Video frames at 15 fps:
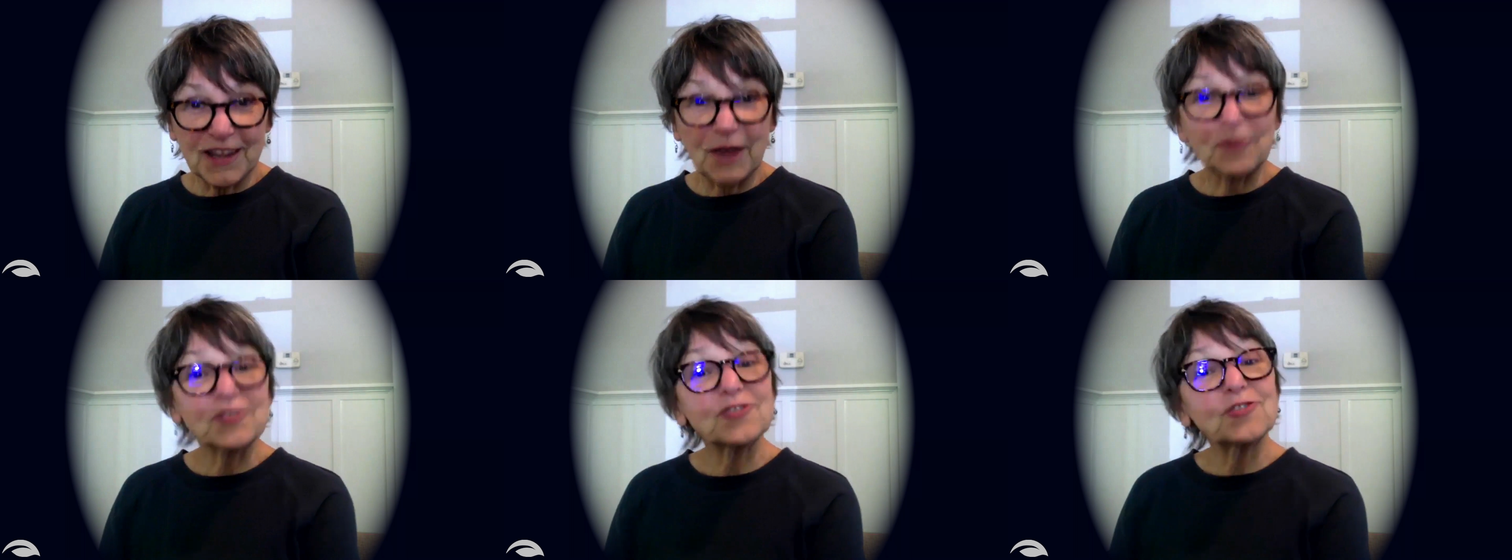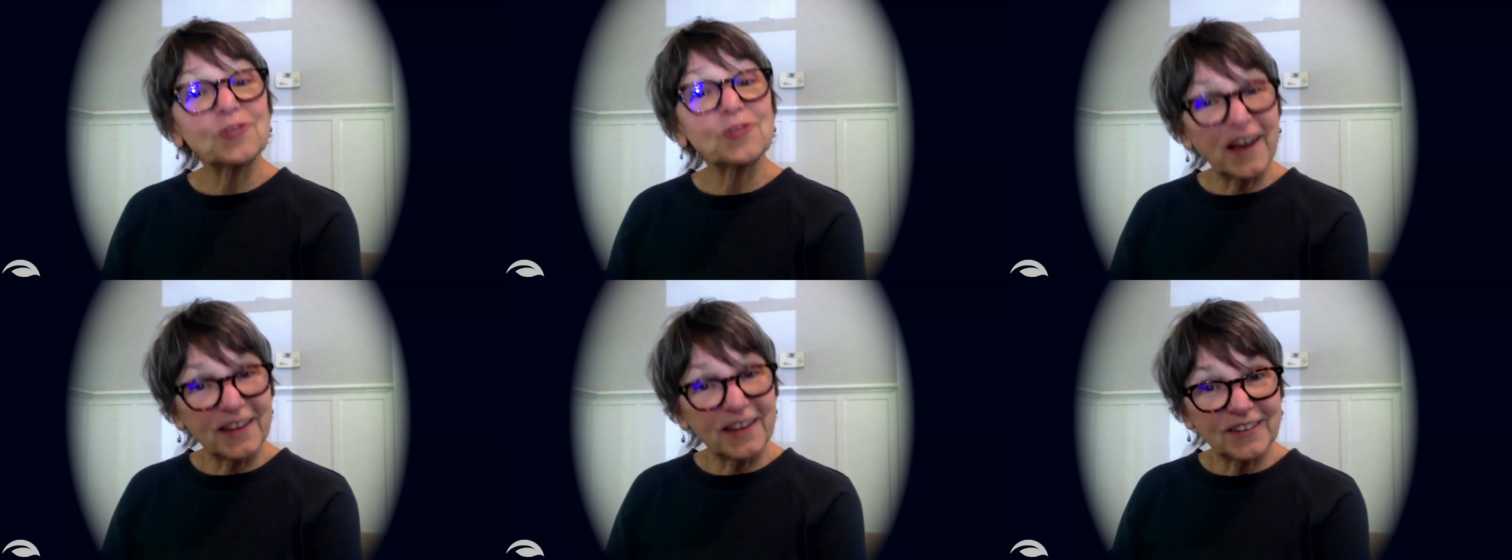that was
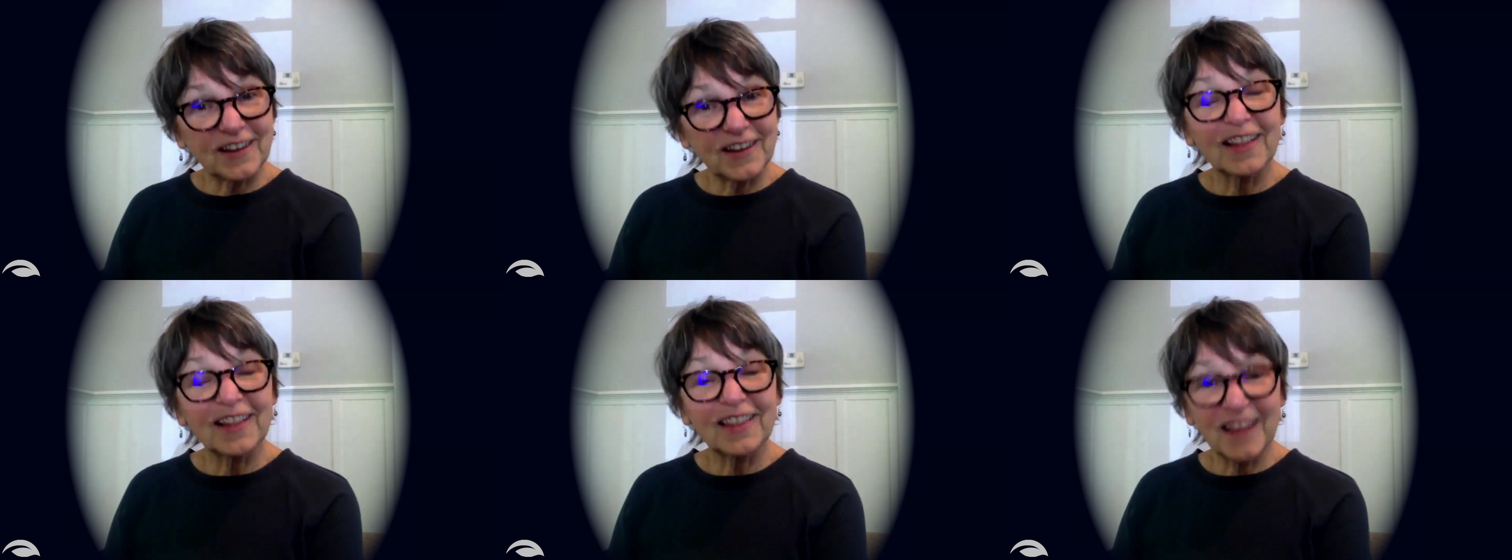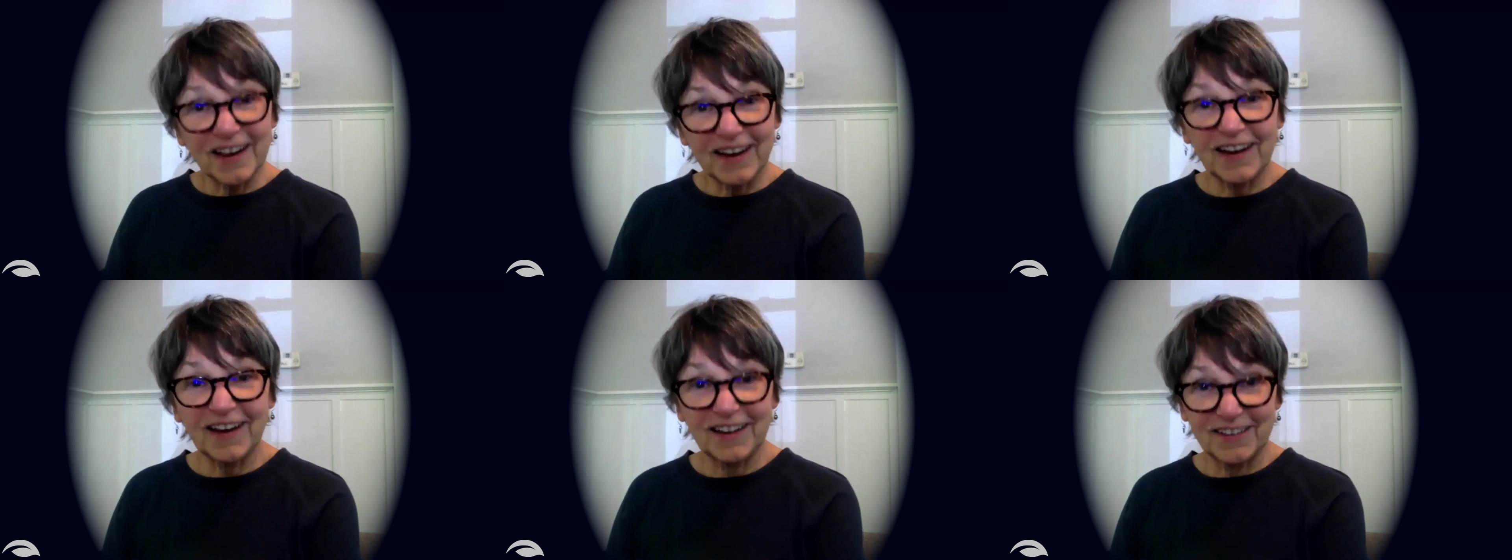dressed
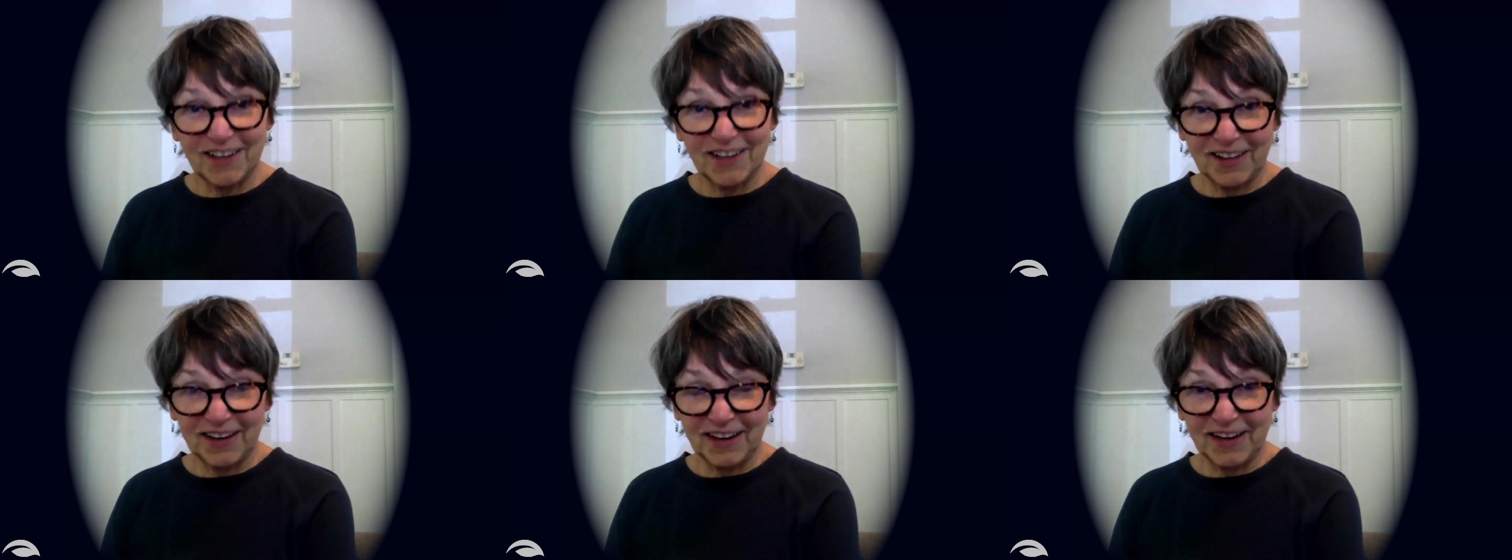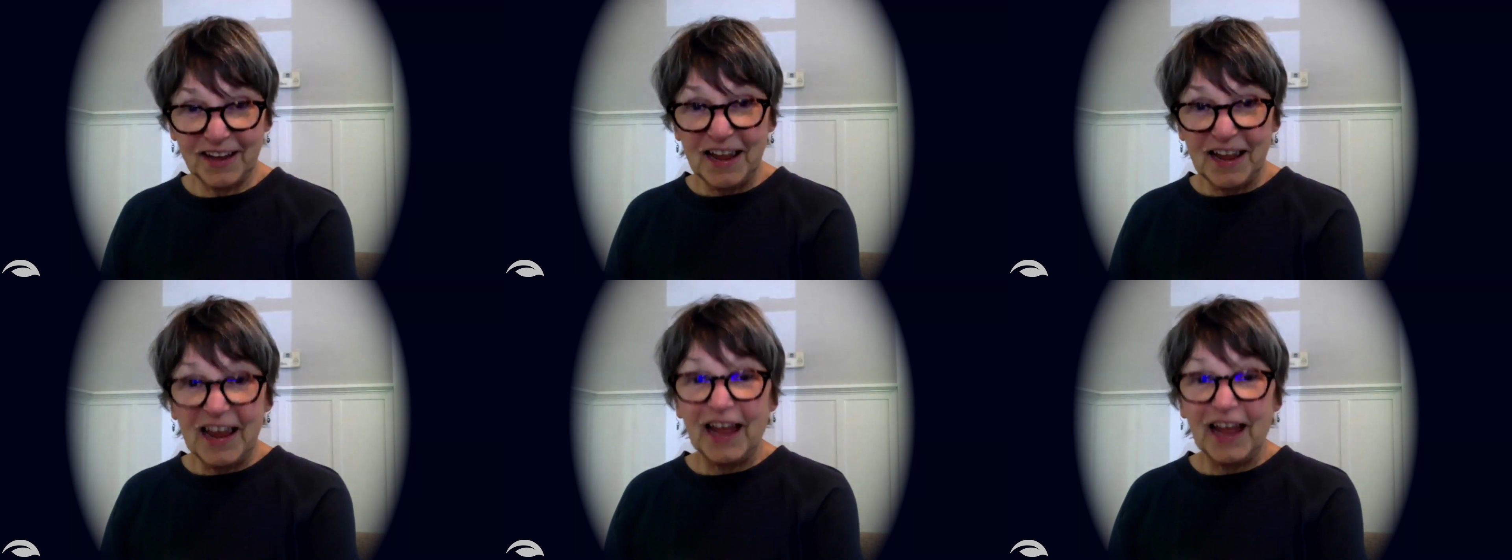like a delegate.